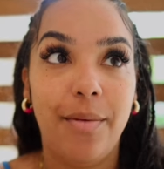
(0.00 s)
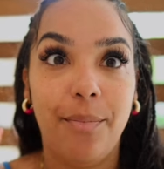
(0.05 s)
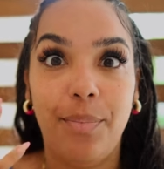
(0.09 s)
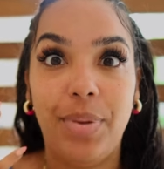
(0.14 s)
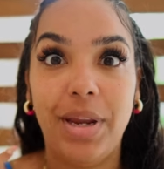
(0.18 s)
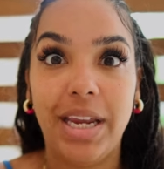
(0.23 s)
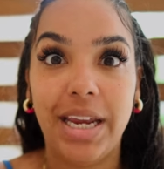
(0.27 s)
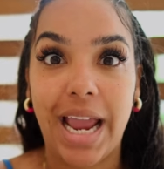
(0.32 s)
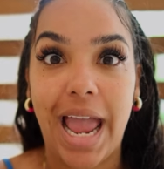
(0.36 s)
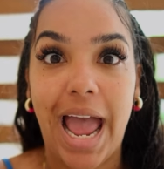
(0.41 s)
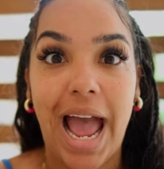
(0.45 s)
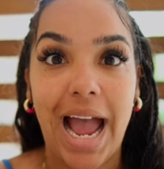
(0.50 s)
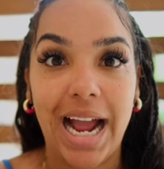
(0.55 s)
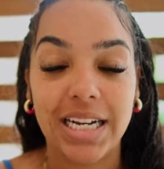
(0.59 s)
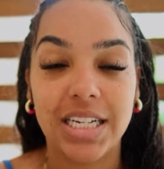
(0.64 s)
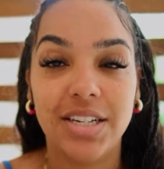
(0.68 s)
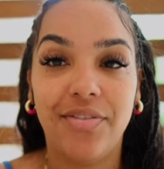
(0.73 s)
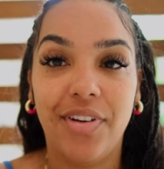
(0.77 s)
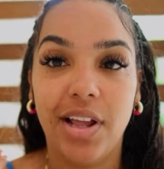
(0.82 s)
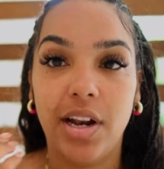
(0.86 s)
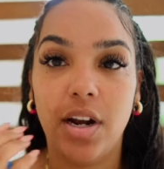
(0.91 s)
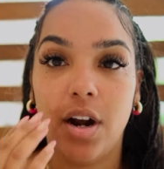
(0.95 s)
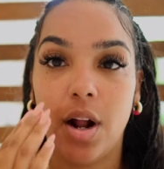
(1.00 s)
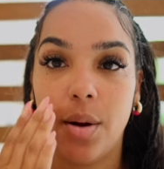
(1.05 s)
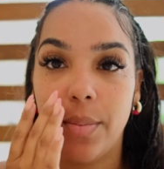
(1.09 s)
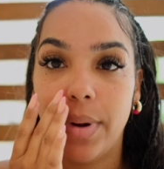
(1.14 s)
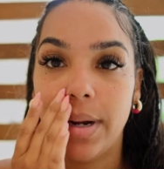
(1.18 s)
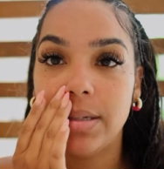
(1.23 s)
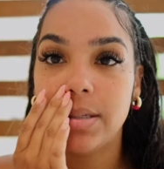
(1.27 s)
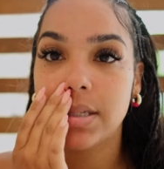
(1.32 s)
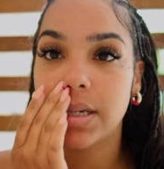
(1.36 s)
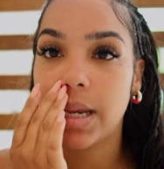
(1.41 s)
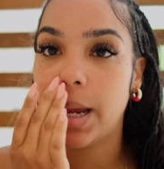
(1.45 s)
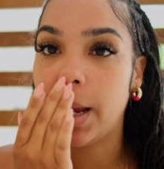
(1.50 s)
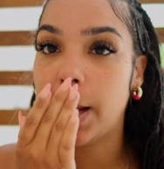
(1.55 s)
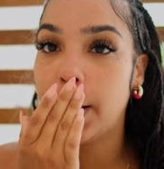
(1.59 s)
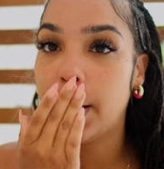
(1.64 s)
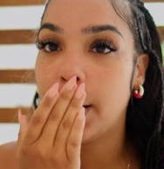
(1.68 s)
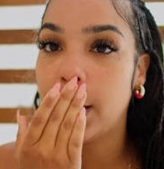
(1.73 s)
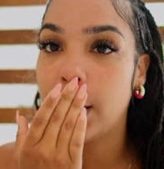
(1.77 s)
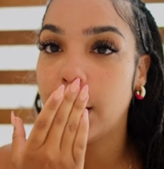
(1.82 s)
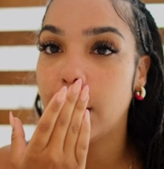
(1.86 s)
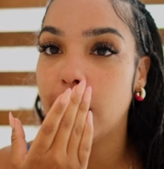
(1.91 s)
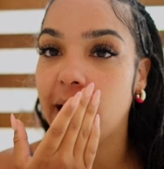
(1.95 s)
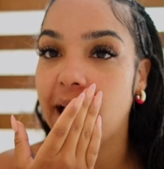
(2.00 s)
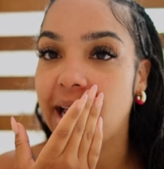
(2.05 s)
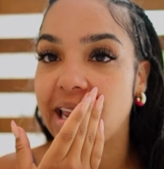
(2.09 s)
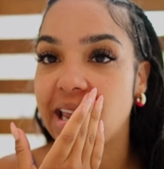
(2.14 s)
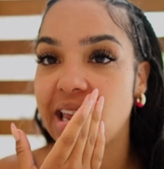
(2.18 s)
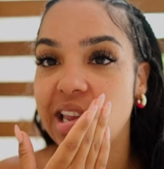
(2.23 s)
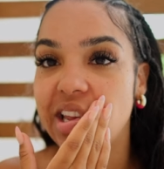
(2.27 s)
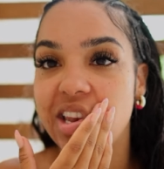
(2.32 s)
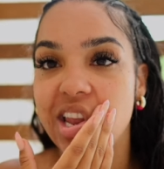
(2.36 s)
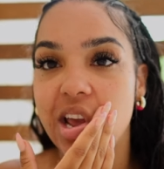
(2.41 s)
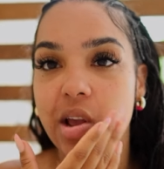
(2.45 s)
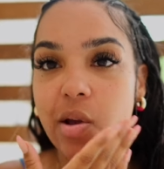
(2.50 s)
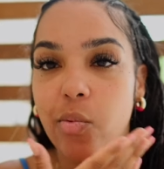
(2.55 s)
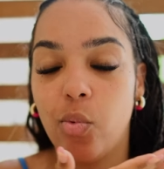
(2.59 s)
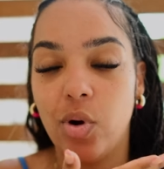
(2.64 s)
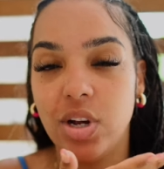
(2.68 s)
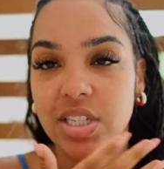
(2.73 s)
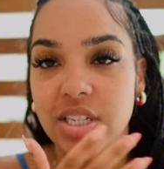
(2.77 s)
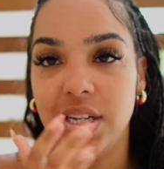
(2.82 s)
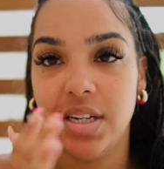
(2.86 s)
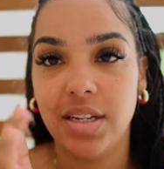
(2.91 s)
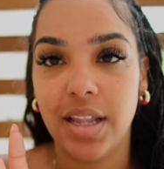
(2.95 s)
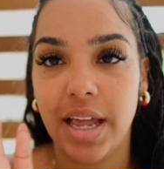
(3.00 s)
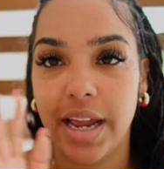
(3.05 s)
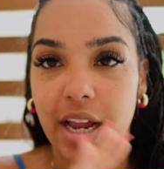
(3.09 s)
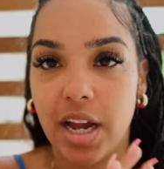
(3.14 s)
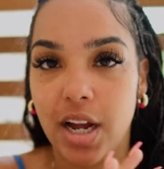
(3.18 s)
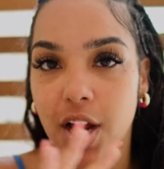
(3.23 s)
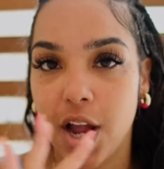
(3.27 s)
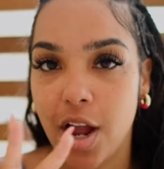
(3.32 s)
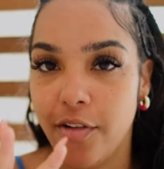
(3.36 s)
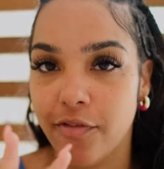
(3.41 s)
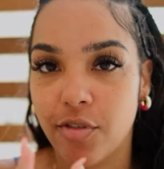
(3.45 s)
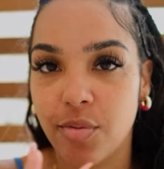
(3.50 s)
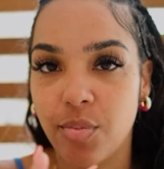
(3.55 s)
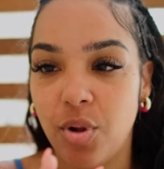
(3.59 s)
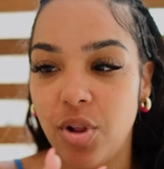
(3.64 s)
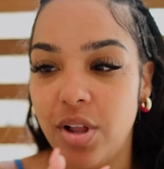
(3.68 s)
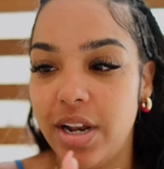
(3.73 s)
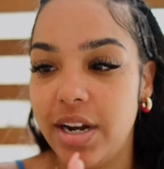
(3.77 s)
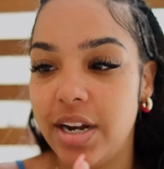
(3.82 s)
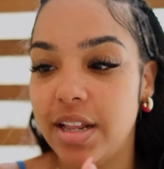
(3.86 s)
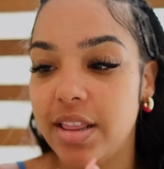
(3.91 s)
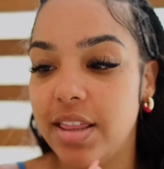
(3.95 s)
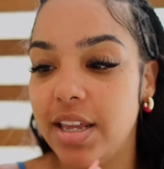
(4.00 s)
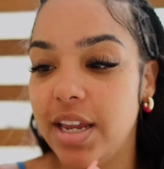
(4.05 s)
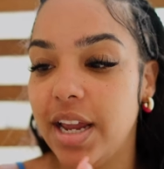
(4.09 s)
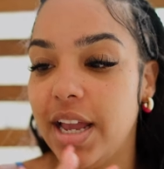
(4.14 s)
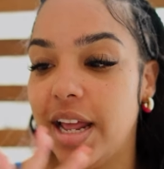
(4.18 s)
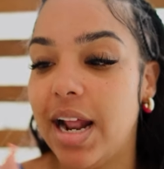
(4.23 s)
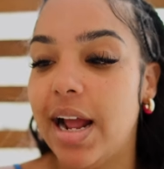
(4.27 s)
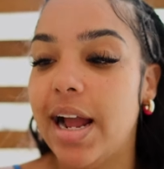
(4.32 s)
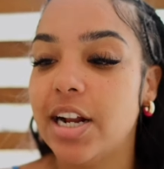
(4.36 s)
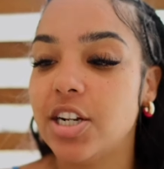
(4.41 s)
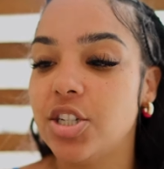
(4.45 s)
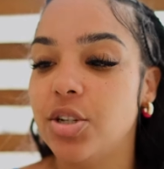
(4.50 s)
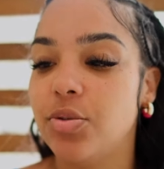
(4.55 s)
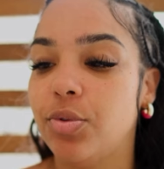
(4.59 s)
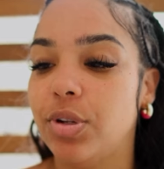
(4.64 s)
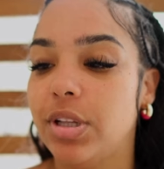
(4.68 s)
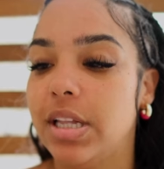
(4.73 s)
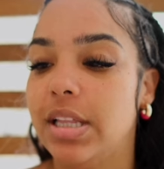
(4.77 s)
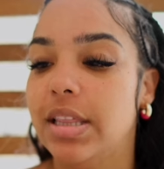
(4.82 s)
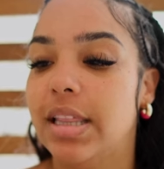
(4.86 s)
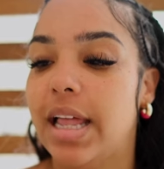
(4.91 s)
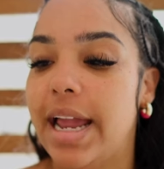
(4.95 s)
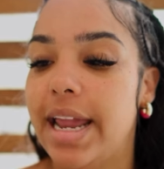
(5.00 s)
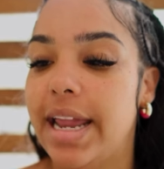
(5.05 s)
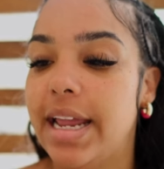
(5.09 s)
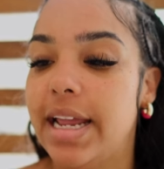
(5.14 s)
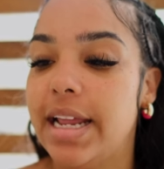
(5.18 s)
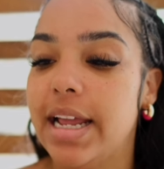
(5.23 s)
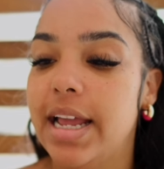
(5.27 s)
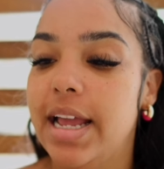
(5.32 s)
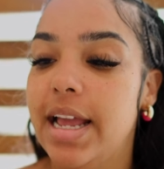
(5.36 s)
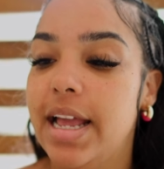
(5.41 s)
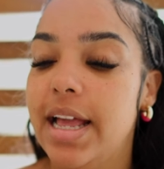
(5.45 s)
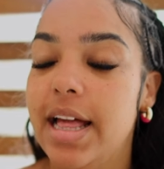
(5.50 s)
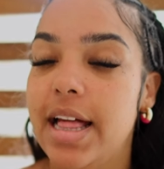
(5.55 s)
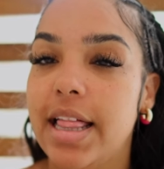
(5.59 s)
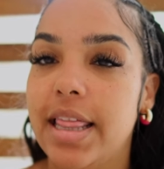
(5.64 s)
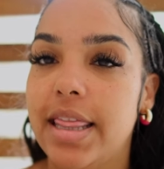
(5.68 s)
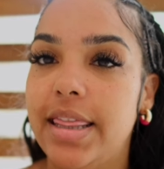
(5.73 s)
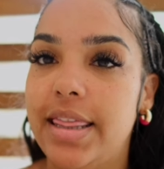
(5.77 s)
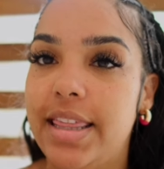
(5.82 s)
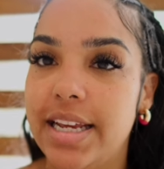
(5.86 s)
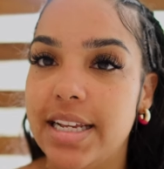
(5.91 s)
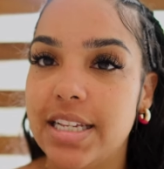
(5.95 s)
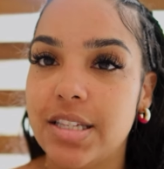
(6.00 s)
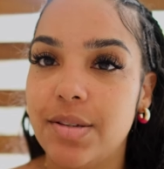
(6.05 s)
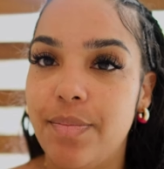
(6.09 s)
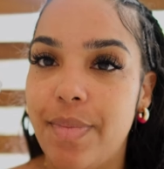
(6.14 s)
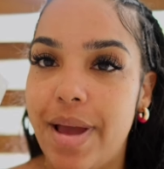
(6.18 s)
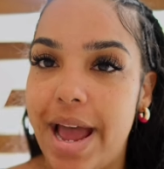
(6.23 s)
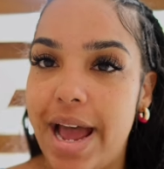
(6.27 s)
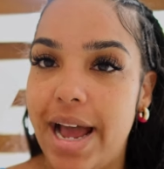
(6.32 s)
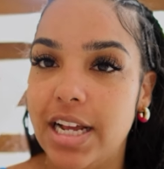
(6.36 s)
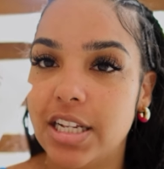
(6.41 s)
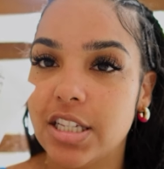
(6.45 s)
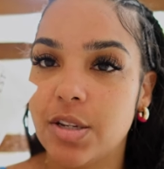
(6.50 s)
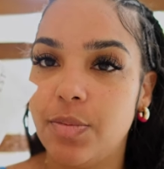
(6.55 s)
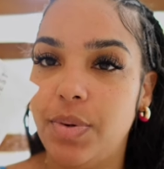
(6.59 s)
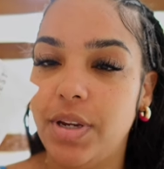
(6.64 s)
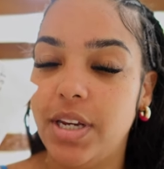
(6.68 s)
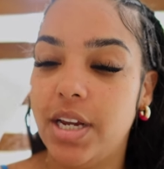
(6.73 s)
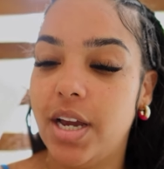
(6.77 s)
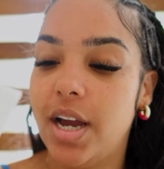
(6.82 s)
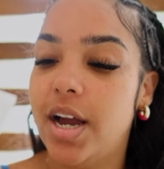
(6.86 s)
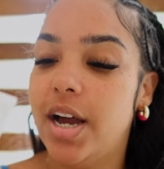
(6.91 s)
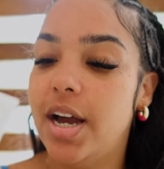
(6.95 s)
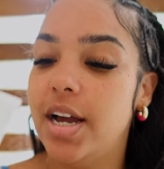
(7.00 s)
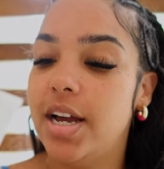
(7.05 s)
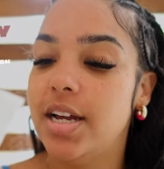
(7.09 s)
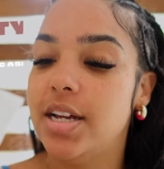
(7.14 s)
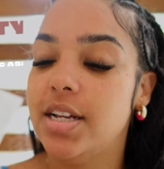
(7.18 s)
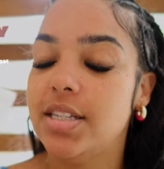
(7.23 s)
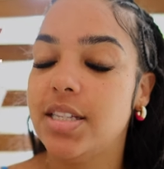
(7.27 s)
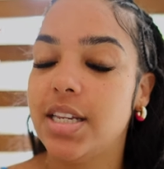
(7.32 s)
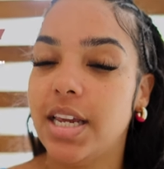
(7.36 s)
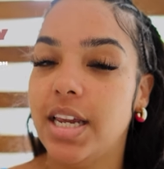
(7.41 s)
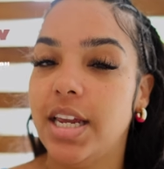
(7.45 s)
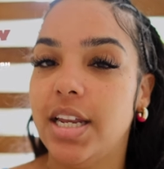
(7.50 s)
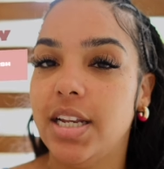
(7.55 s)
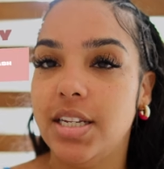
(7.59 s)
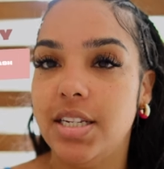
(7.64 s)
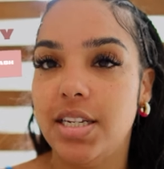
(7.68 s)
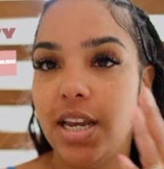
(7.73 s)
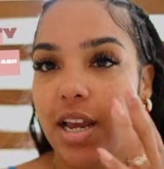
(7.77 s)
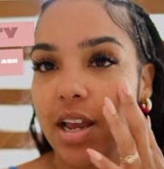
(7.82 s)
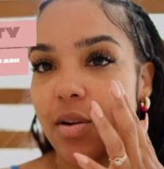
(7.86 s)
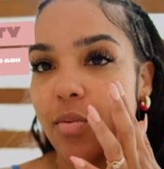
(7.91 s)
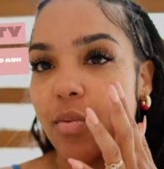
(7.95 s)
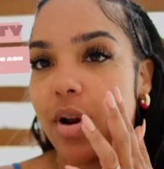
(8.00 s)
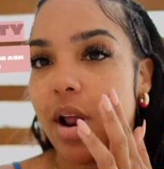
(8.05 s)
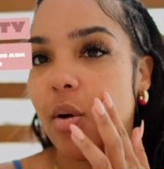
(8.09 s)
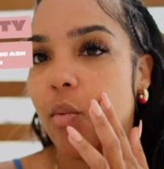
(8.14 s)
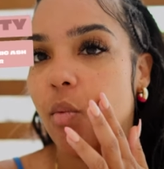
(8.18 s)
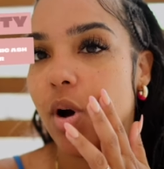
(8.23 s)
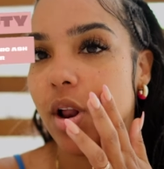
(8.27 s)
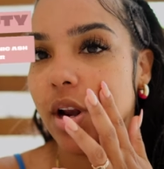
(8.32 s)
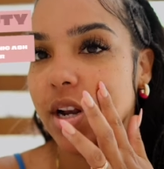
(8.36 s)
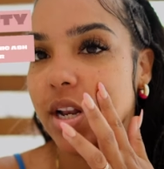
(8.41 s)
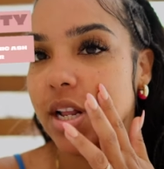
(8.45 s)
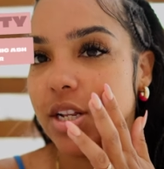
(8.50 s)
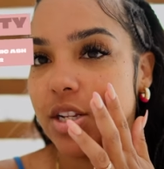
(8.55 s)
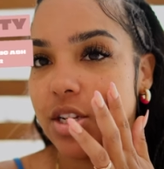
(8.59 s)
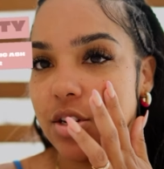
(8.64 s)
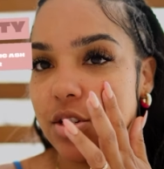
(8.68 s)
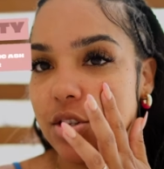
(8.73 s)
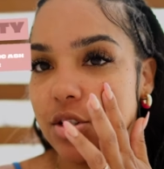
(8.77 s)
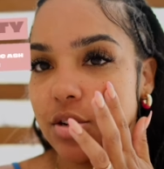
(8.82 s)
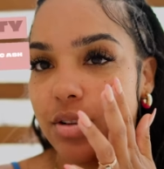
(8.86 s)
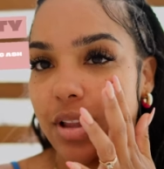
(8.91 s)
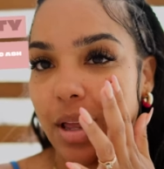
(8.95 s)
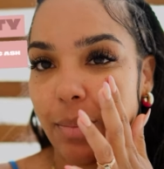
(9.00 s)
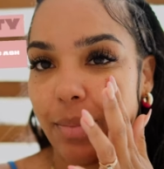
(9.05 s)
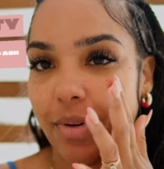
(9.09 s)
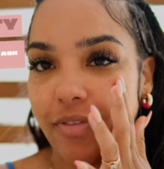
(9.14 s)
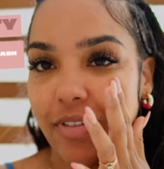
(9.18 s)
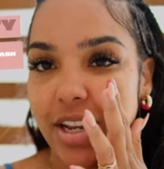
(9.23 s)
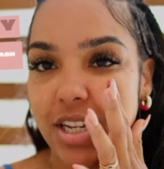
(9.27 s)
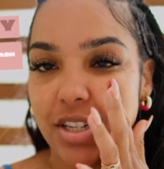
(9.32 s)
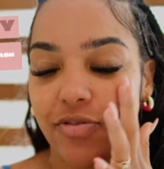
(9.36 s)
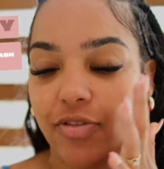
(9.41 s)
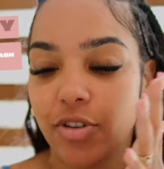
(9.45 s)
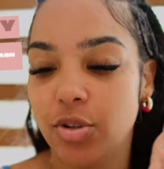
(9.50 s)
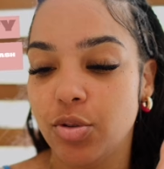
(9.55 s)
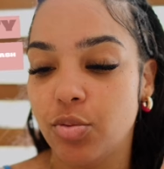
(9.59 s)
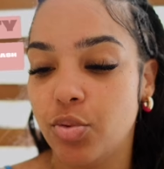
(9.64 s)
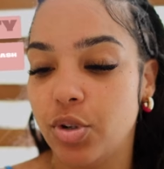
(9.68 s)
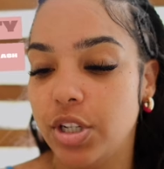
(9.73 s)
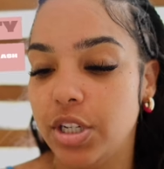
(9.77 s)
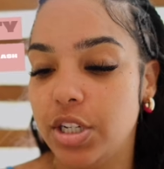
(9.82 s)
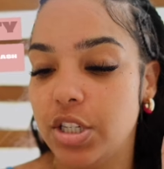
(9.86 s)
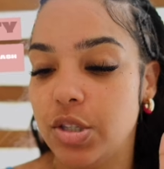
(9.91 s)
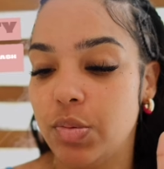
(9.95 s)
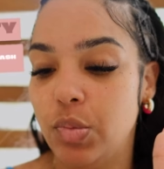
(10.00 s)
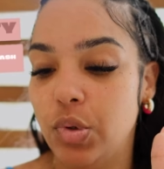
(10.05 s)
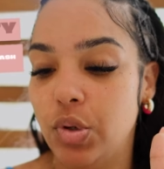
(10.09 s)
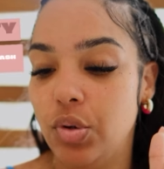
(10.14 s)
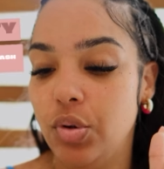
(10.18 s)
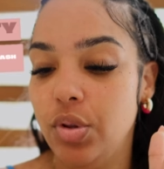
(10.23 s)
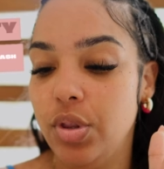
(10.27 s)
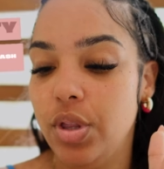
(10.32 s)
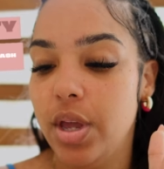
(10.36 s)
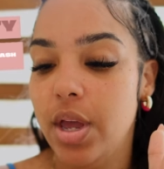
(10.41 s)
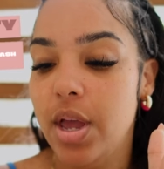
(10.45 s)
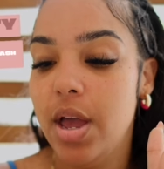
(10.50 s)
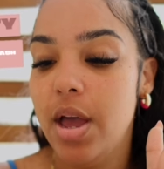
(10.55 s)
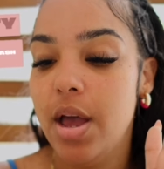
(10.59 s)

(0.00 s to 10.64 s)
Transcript: being activated on my skin. Like it, it wasn't like uncomfortable or anything. And I actually really like this mask because it did what I wanted it to do. Like my face feels really smooth,